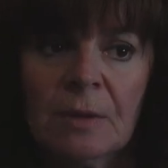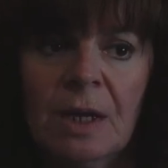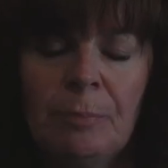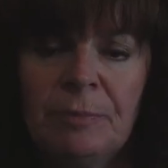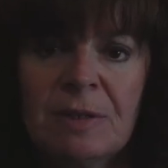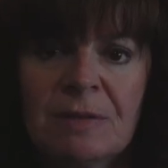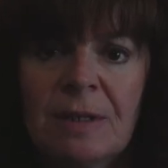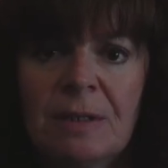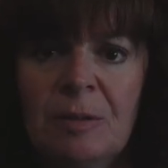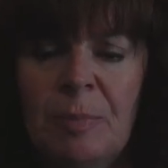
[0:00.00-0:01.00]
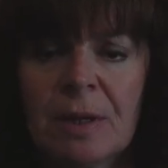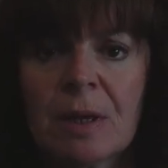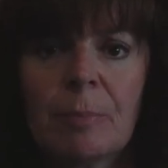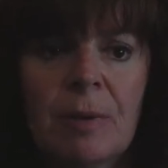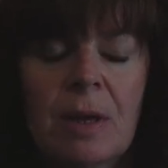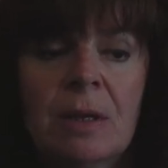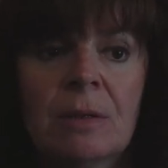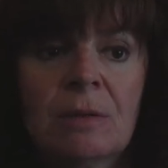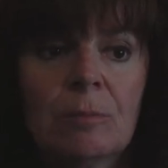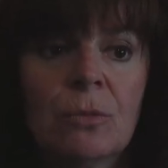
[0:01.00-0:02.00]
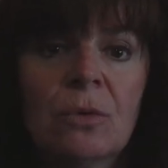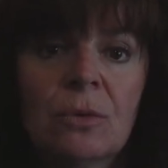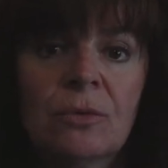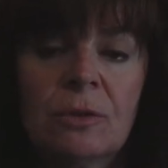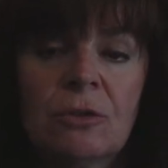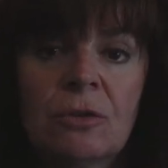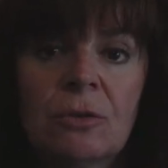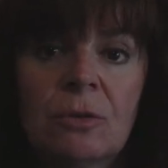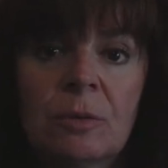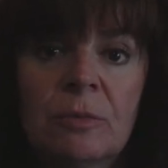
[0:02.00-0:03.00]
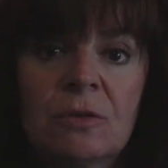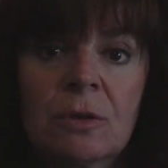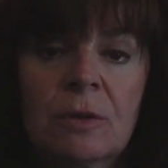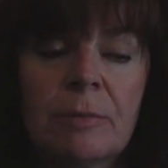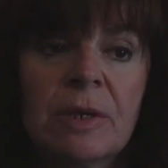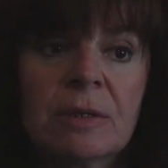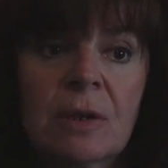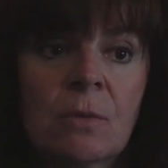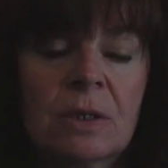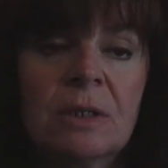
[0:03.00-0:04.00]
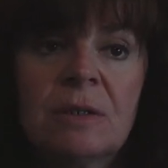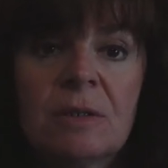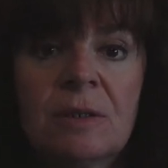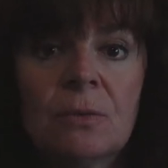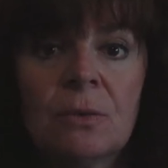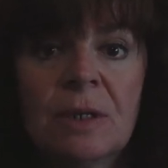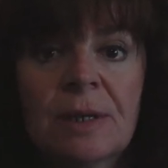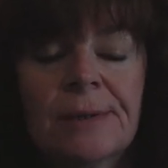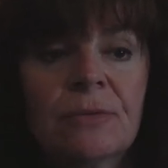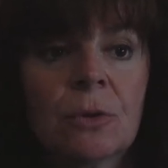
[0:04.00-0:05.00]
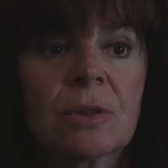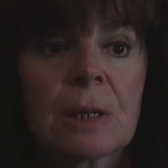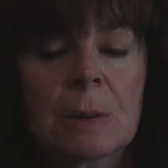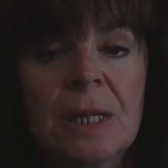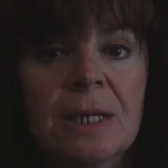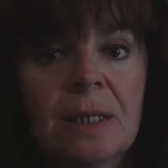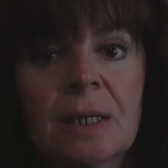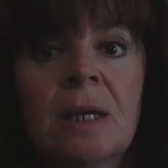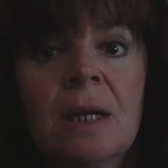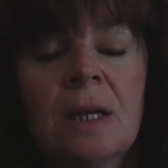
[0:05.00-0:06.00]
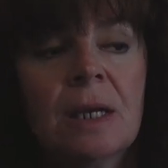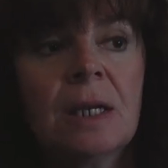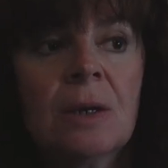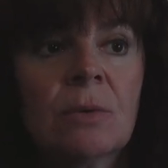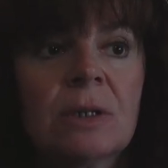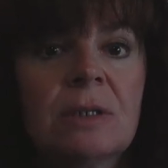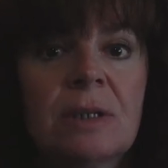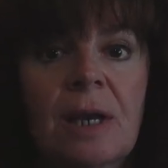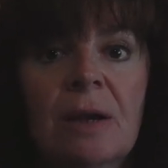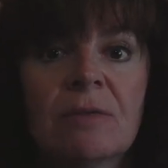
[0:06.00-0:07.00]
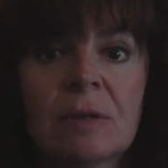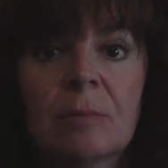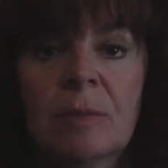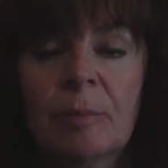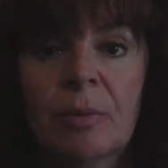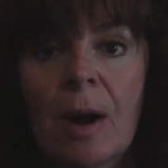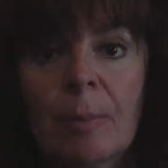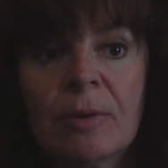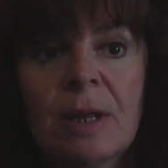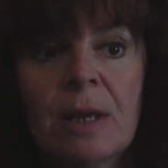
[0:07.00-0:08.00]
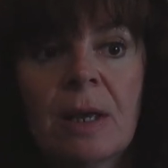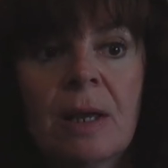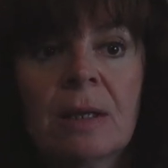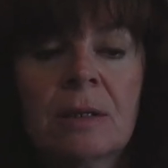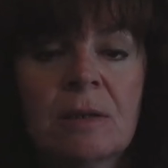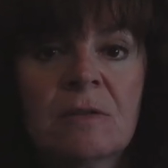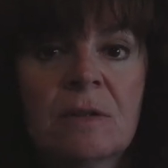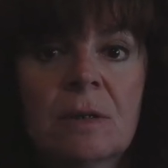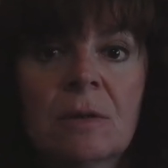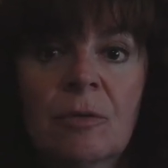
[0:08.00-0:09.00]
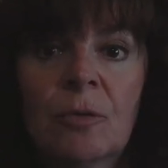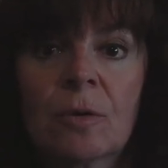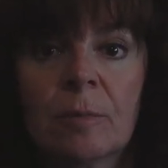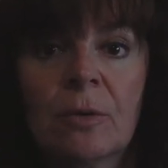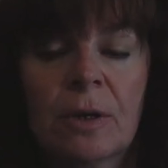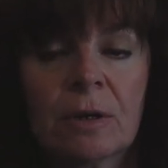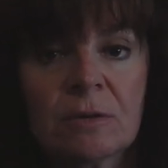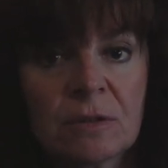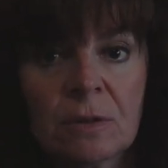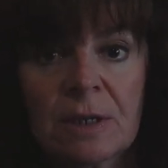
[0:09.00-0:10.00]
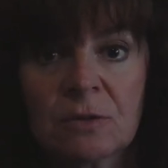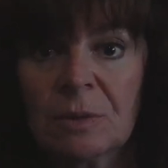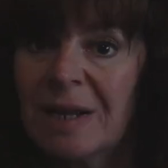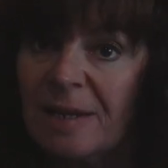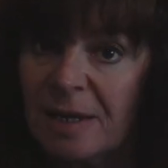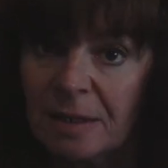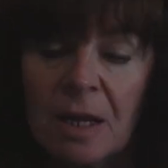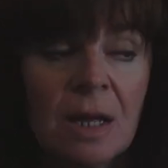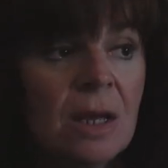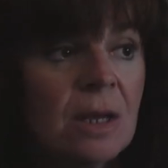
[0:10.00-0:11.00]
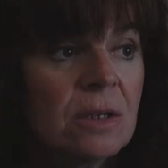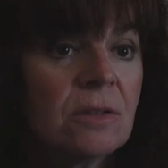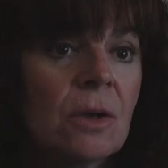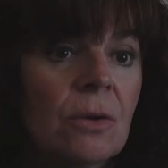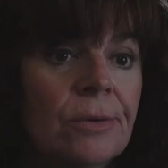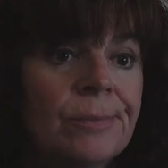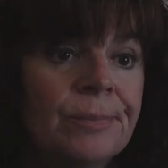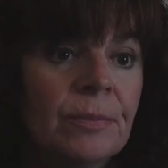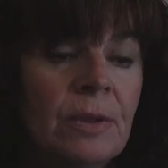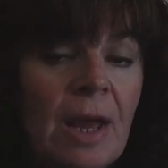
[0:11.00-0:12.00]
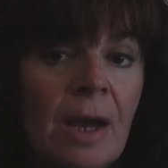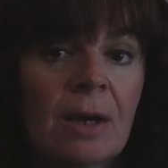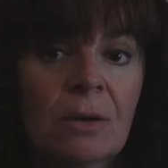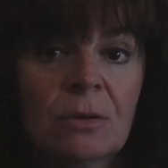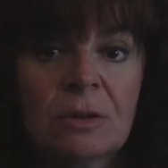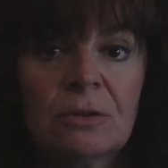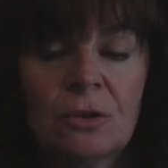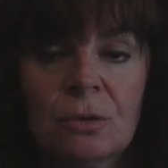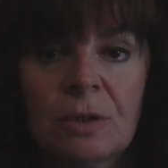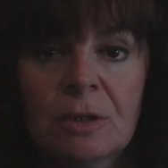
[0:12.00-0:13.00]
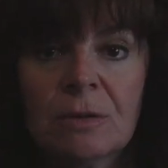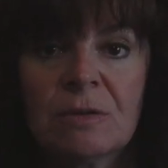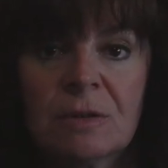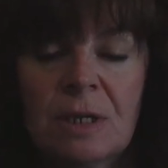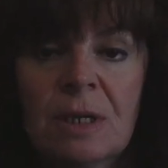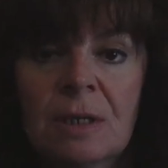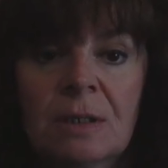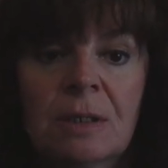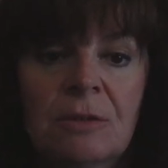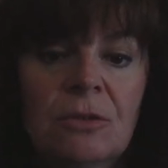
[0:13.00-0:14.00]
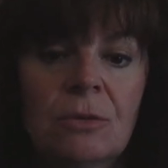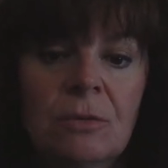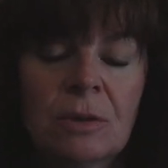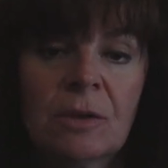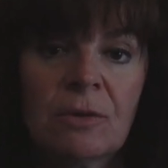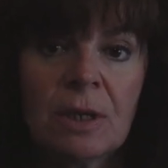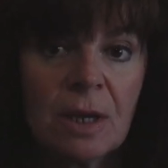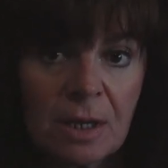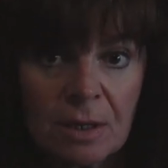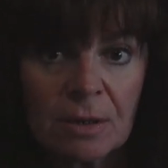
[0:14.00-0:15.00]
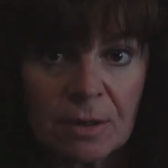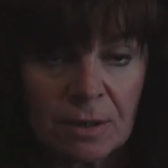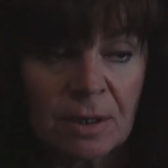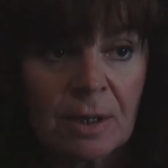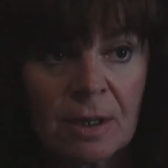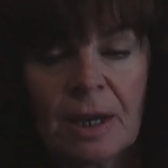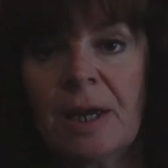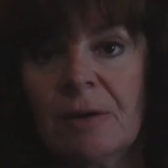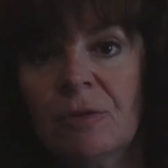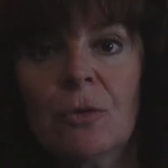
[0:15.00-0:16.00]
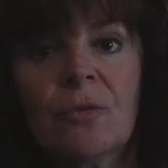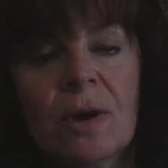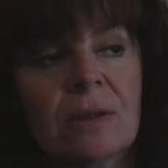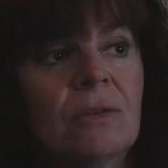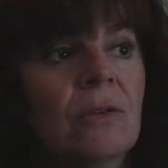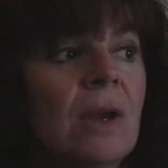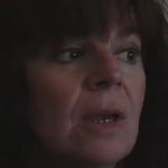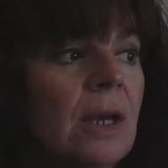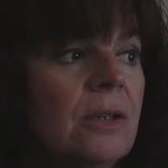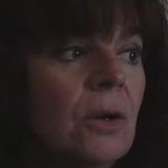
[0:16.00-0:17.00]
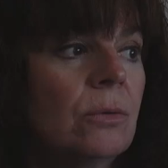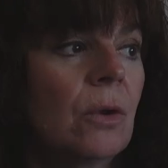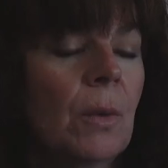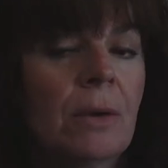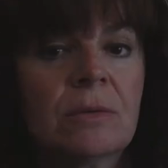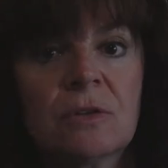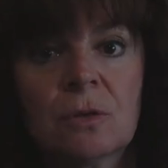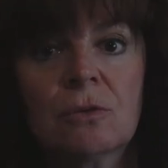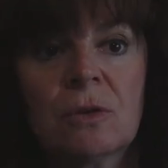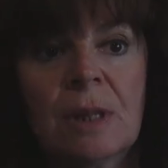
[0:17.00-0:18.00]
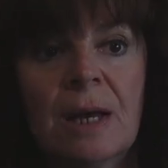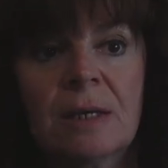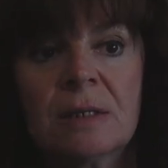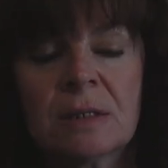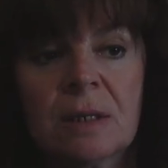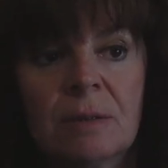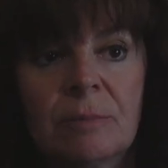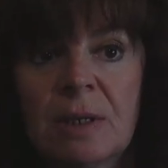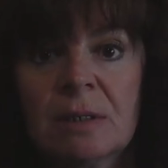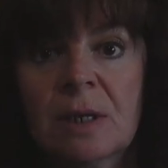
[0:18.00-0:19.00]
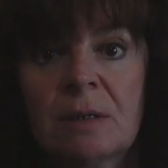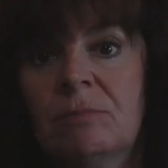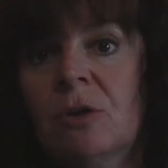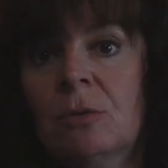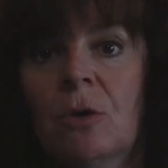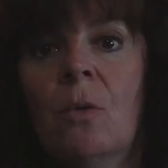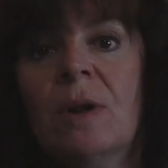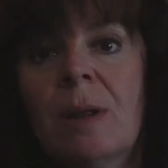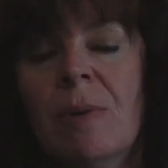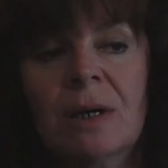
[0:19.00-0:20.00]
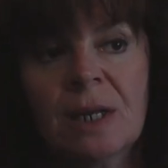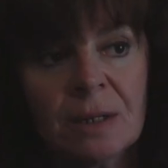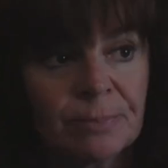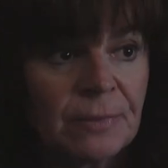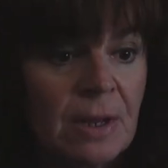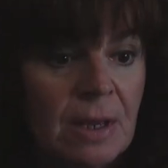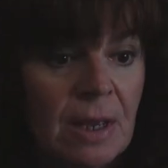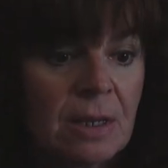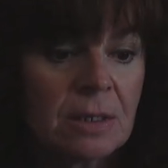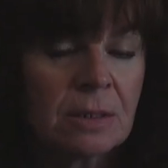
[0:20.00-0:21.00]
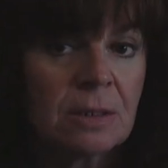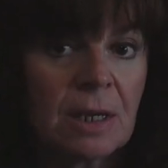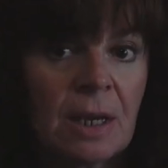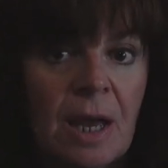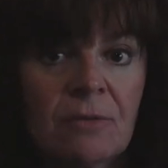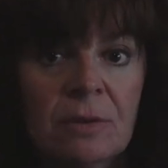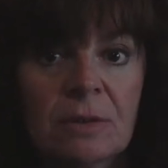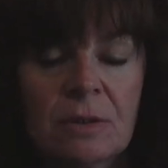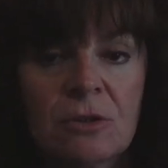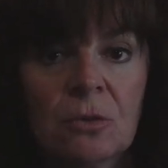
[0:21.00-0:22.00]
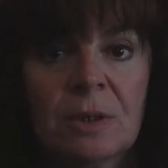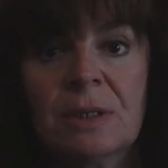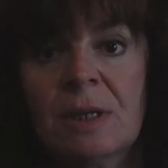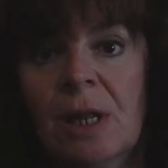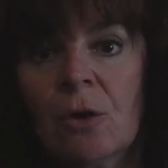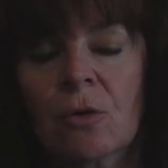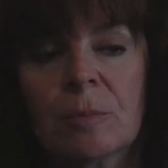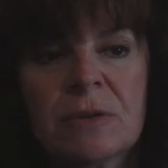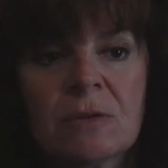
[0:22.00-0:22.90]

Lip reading: I decided to pick up and move to Missouri because I wanted to get out of North Carolina, and I wanted to have some property, and it's still affordable here. So that's what I did. So now, 2 years into living here, I have no friends. I don't go out and socialize because I don't know anybody, and I haven't joined any groups.